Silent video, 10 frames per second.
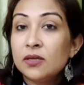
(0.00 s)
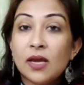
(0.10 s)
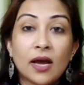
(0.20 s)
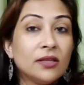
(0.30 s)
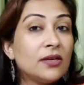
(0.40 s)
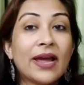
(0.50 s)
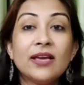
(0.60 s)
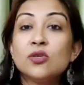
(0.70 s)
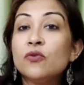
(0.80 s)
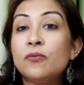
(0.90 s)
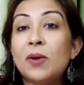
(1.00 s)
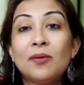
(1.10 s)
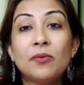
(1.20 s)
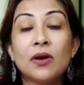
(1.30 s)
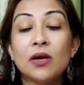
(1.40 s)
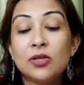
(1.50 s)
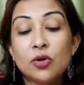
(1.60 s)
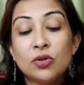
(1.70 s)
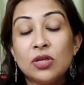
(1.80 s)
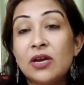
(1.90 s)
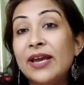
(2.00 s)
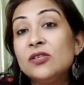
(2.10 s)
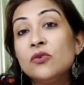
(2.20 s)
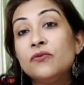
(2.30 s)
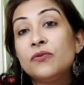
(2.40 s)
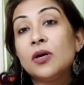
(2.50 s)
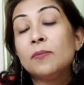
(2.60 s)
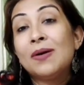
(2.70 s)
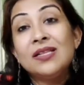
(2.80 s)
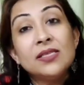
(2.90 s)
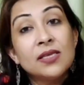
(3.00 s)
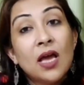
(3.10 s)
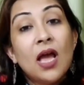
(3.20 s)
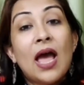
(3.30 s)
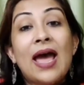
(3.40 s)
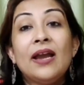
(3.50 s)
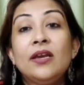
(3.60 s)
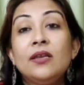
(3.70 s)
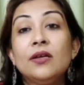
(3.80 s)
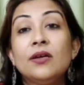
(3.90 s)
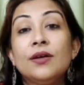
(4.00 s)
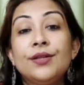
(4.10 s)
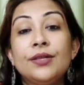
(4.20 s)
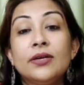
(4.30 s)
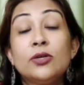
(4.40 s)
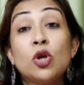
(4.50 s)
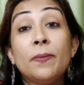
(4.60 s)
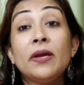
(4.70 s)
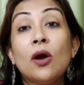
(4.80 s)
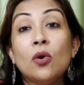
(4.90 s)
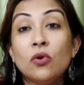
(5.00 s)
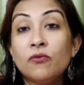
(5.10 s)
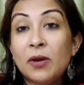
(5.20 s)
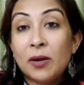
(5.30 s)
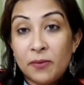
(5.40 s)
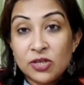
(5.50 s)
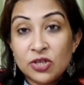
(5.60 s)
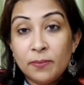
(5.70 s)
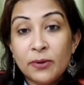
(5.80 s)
Yeah, the rise of blood, the rise of pulse and the dropping down of blood pressure,